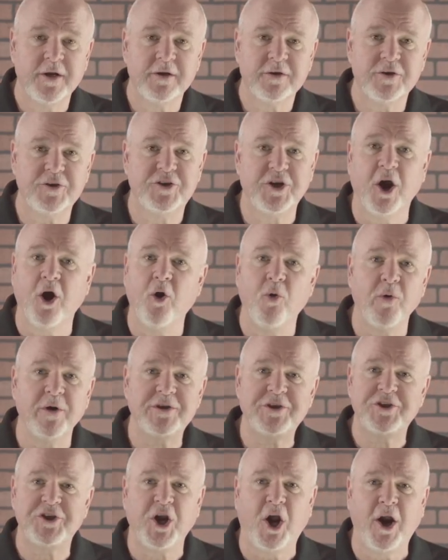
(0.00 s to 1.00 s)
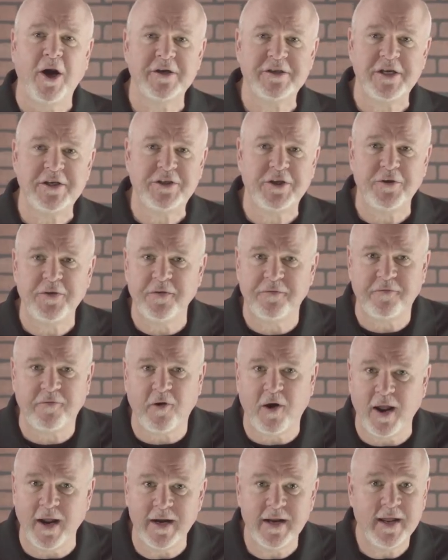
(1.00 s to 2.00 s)
Joe was charging to the
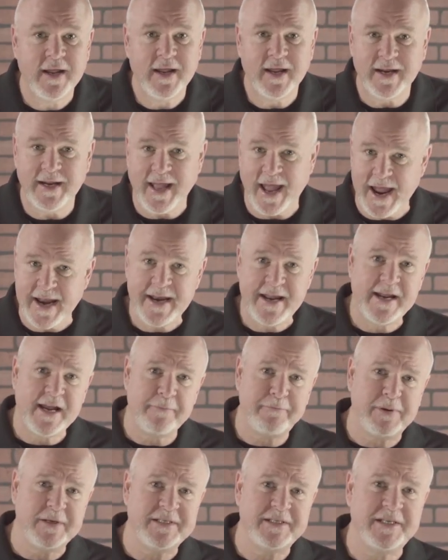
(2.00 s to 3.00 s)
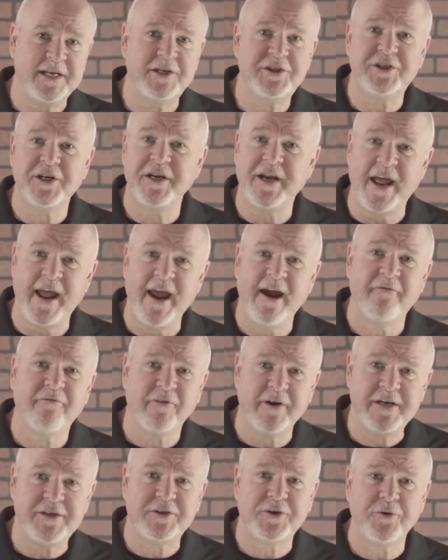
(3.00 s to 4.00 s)
front, gaining a position
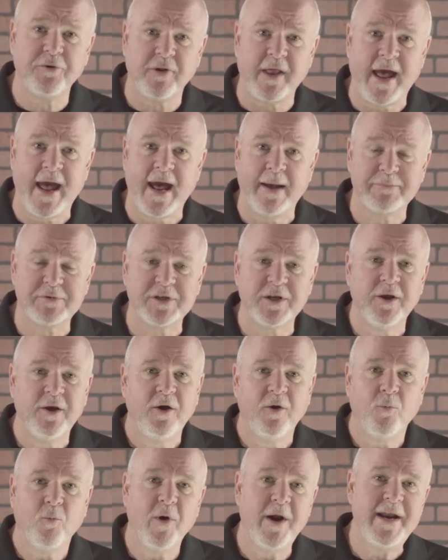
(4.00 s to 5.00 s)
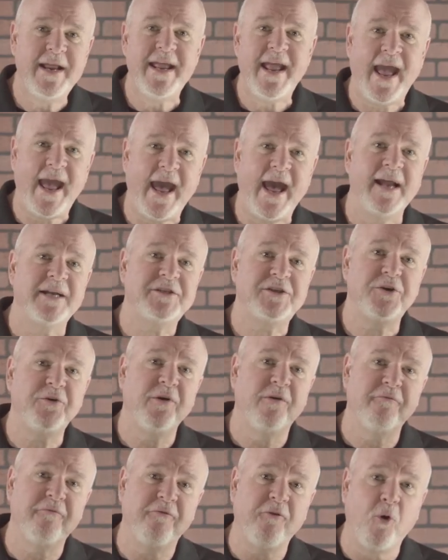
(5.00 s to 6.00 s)
every two laps when he had to
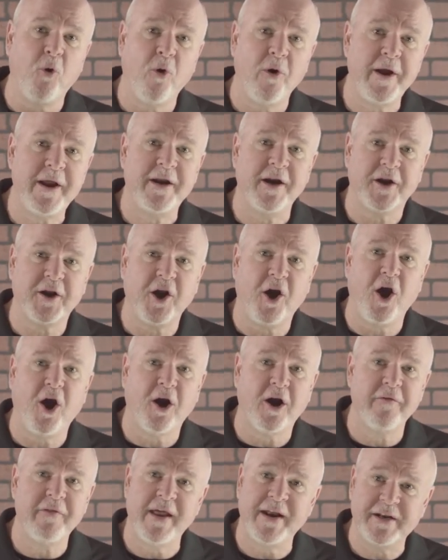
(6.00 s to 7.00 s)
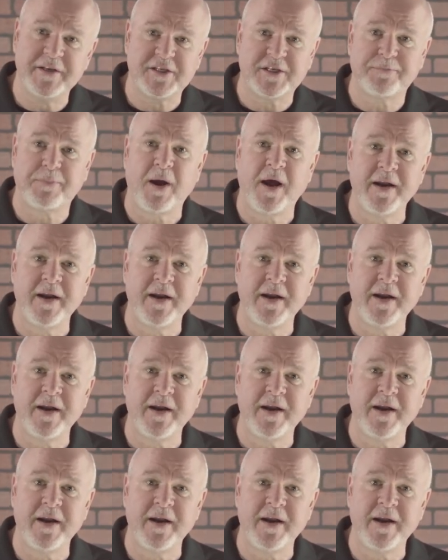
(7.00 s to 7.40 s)
avoid a car that had spun